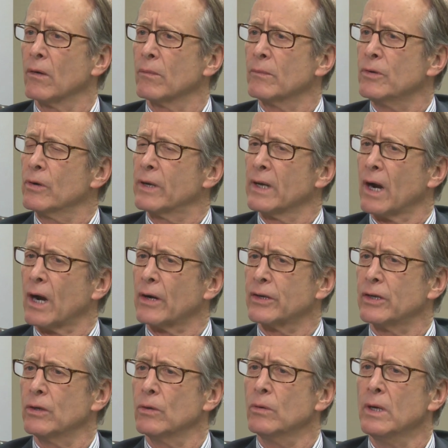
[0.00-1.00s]
You could
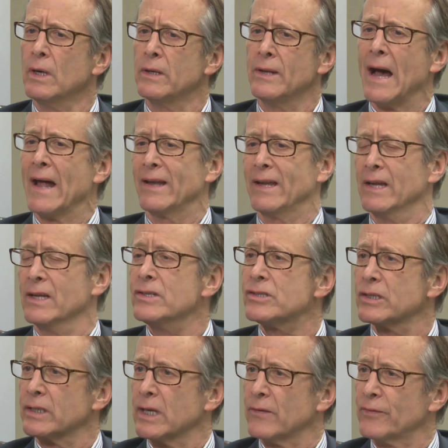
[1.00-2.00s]
argue not
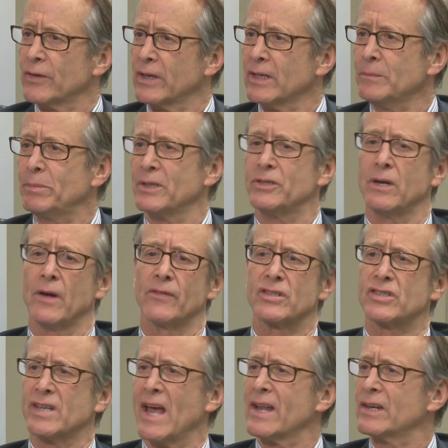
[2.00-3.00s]
insignificant, but you have a
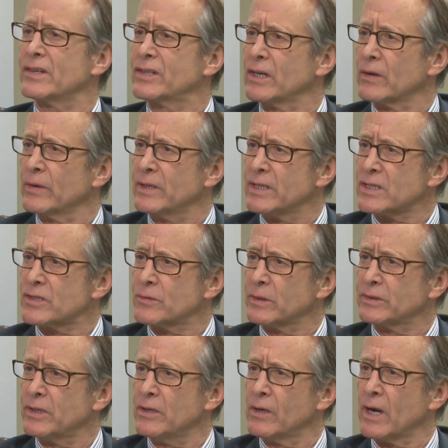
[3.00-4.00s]
sanitary
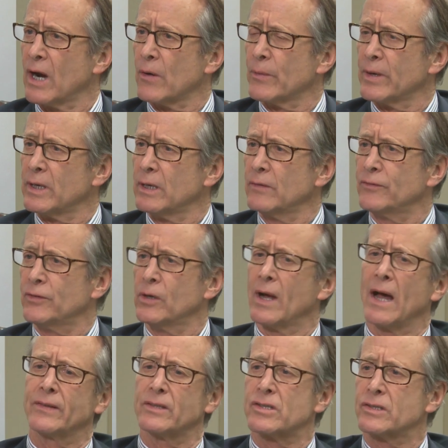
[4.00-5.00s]
district that you got rid of. You
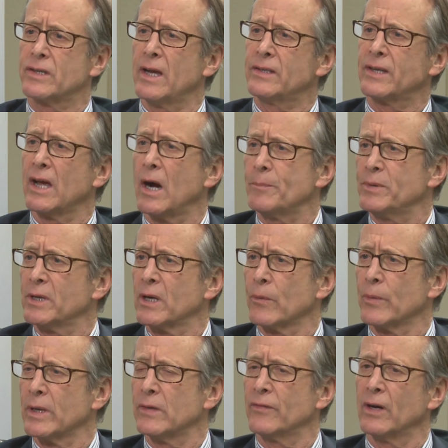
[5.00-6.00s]
got the state to help you get
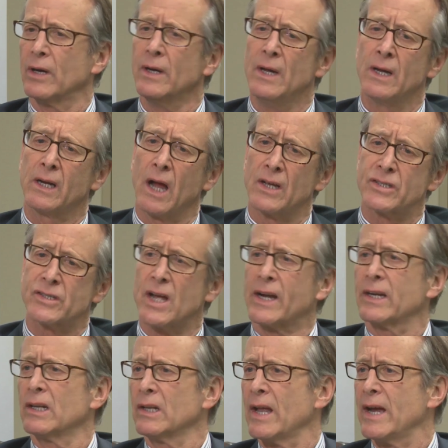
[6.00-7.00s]
rid of a
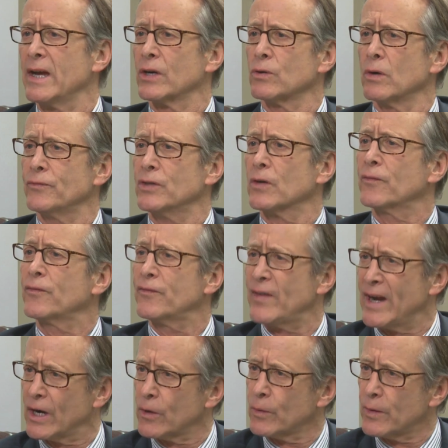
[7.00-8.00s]
second layer of your
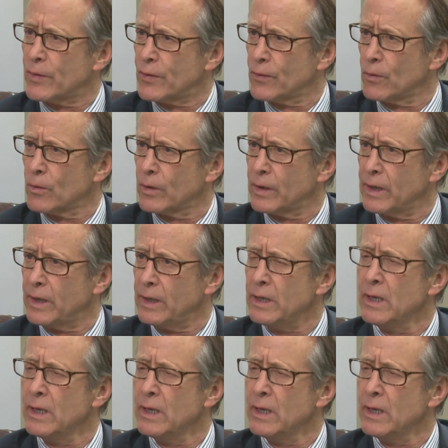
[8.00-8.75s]
fair authority.